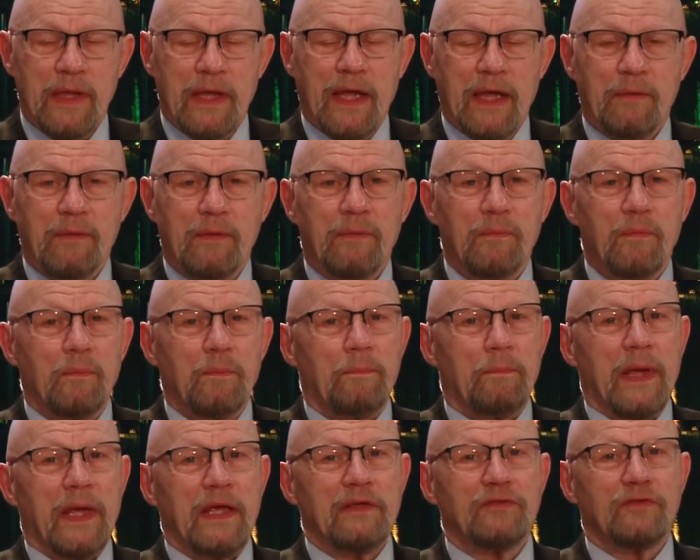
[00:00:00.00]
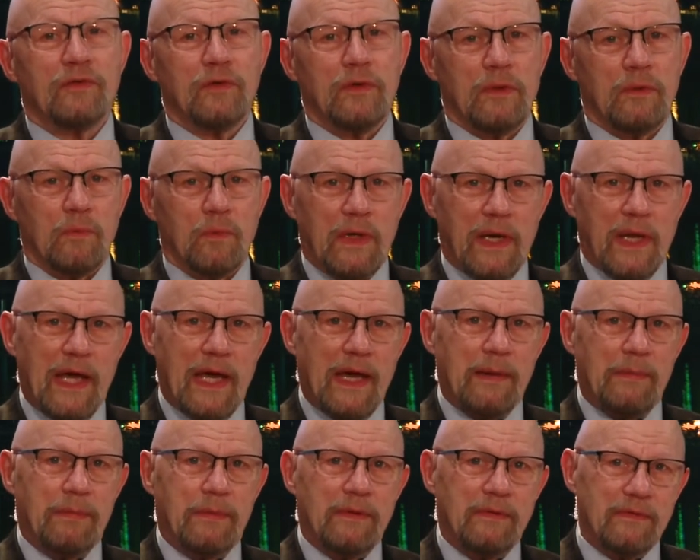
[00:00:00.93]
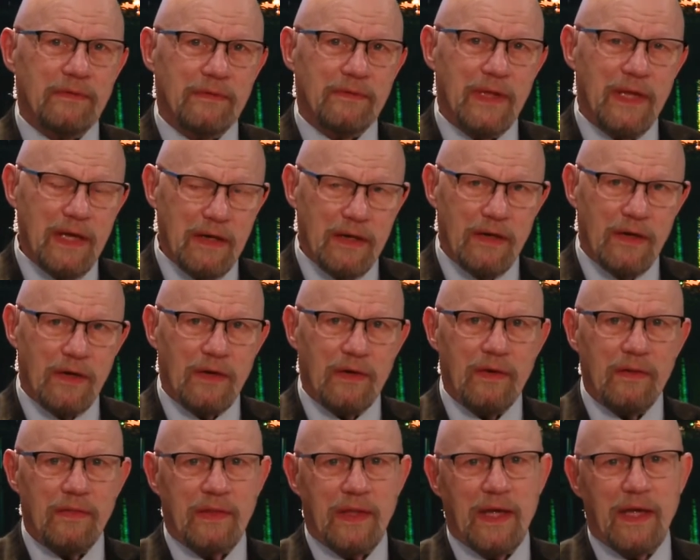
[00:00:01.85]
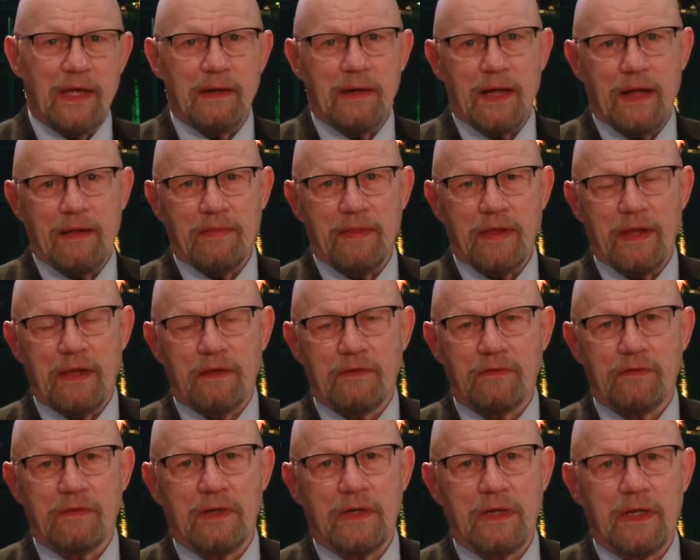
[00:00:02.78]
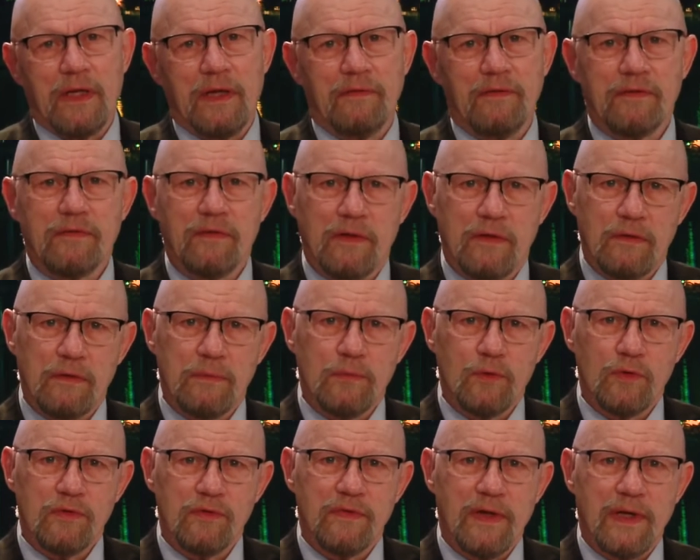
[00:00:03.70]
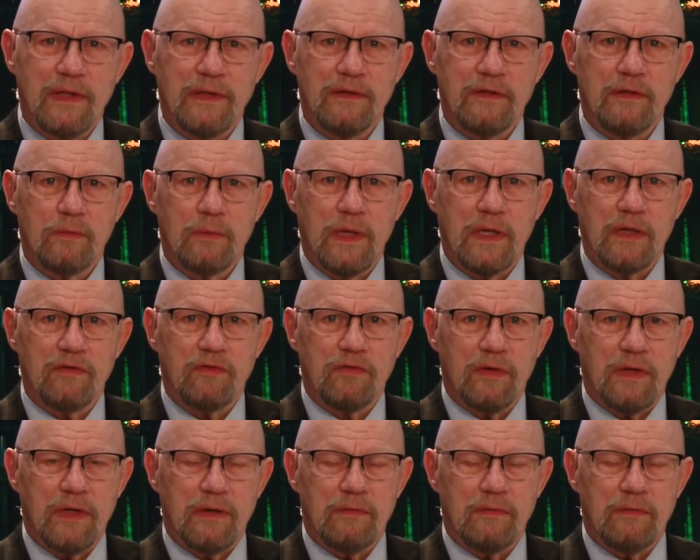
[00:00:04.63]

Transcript: And based on what happens there, that I think is going to give us a little more solid direction.